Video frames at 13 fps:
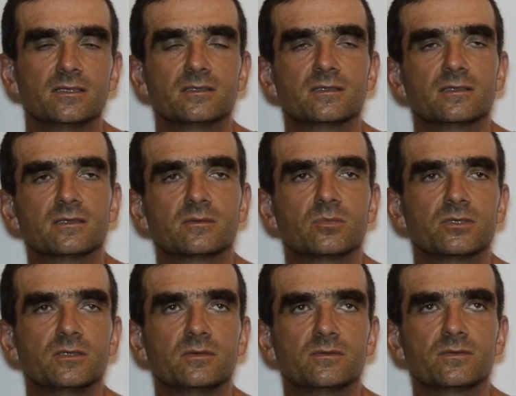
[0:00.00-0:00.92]

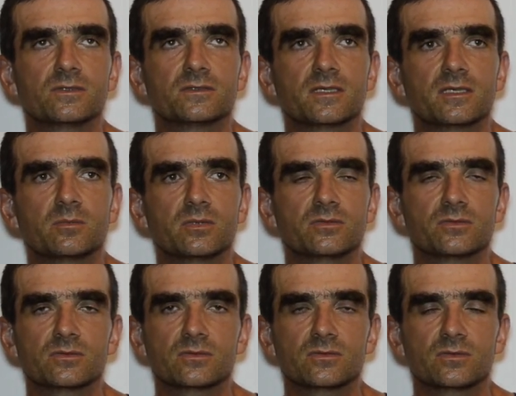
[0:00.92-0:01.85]
body wasn't able
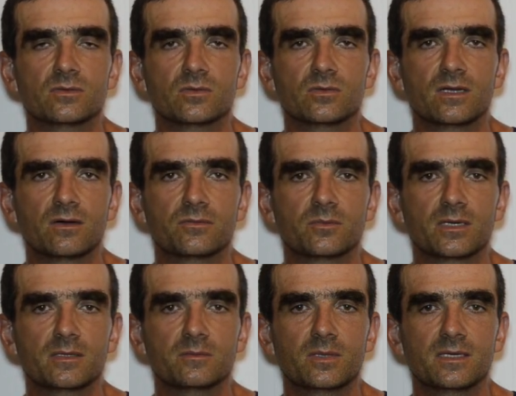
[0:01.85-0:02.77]
to cool down
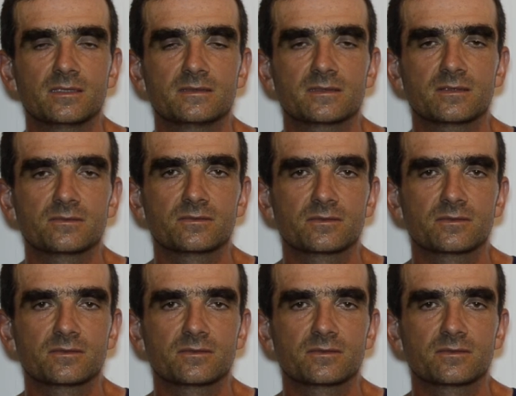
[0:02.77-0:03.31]
by itself.